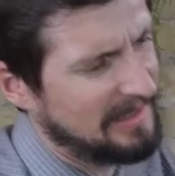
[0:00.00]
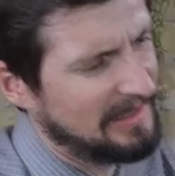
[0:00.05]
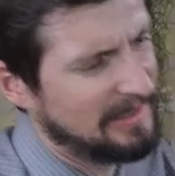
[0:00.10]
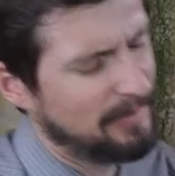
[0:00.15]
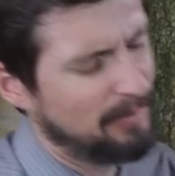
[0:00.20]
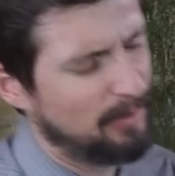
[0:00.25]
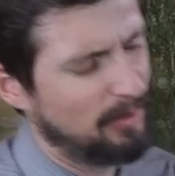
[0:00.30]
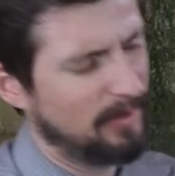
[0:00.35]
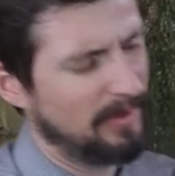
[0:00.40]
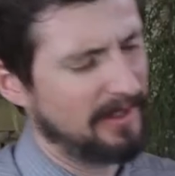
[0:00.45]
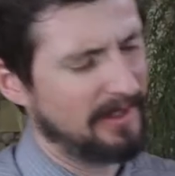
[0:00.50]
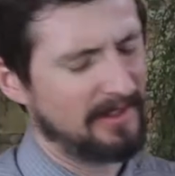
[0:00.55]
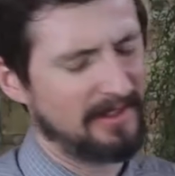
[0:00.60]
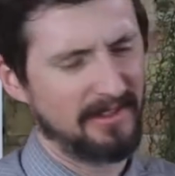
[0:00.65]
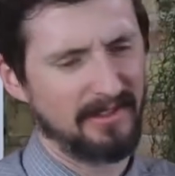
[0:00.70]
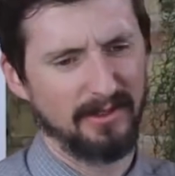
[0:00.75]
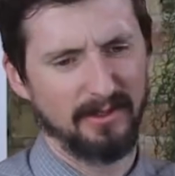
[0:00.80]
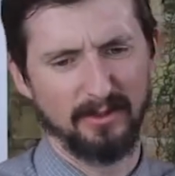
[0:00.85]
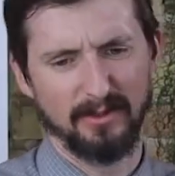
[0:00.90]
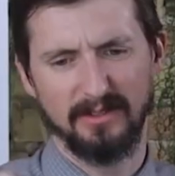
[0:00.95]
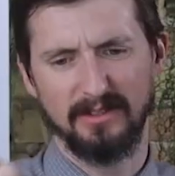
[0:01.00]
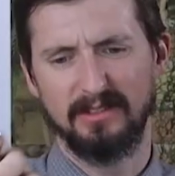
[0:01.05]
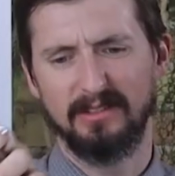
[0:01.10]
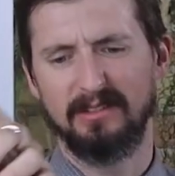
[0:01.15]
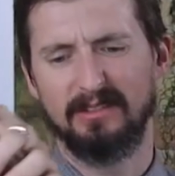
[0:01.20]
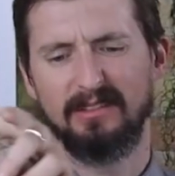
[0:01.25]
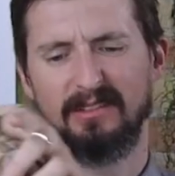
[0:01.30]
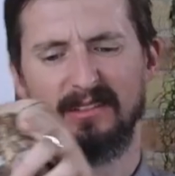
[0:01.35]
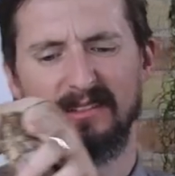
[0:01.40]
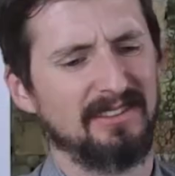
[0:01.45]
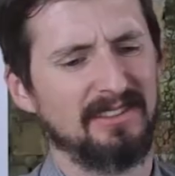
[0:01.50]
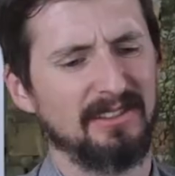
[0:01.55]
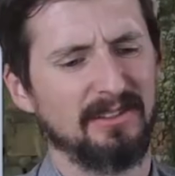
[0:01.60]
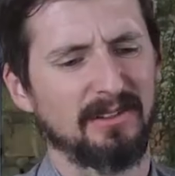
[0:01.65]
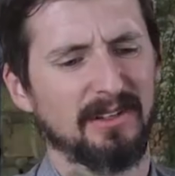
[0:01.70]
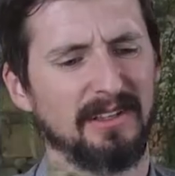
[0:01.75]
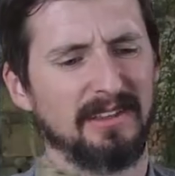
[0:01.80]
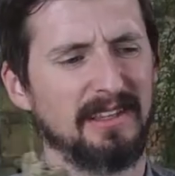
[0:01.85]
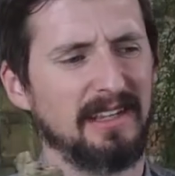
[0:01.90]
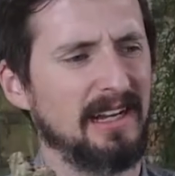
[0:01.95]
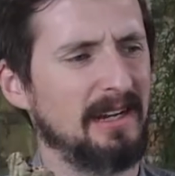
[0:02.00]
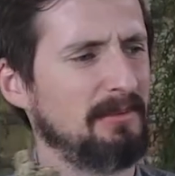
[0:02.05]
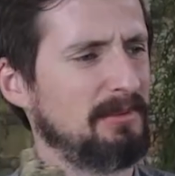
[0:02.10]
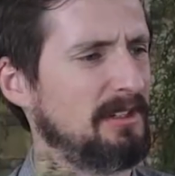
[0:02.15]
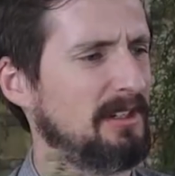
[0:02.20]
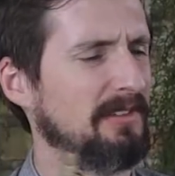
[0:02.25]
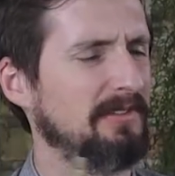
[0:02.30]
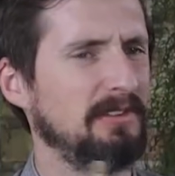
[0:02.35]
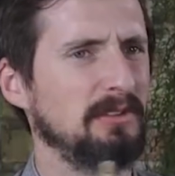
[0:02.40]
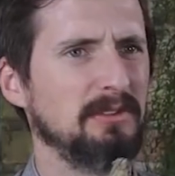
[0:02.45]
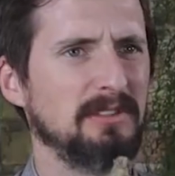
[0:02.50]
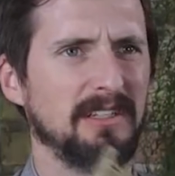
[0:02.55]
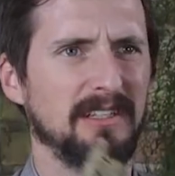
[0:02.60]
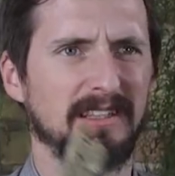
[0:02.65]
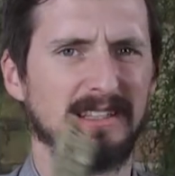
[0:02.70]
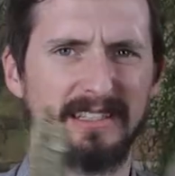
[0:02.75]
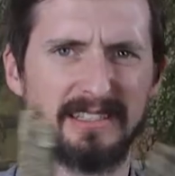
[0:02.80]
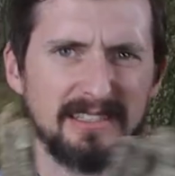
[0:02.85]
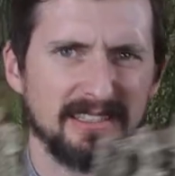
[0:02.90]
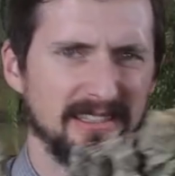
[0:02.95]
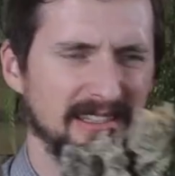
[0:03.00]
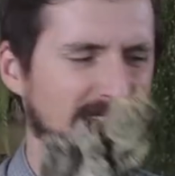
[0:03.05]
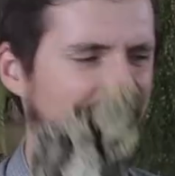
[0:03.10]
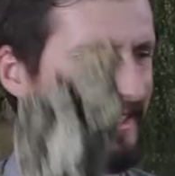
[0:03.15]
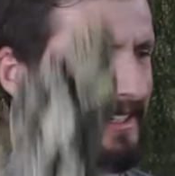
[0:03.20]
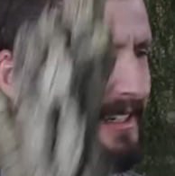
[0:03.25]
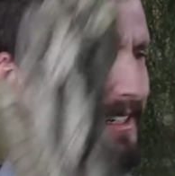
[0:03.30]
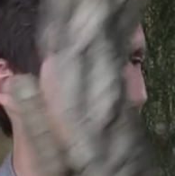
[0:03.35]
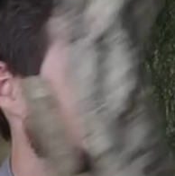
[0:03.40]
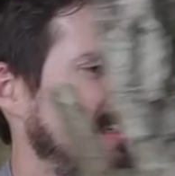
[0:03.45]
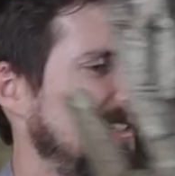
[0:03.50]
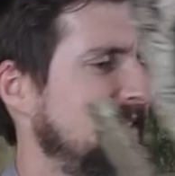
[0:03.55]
this point too, I've still got the option of using this stick.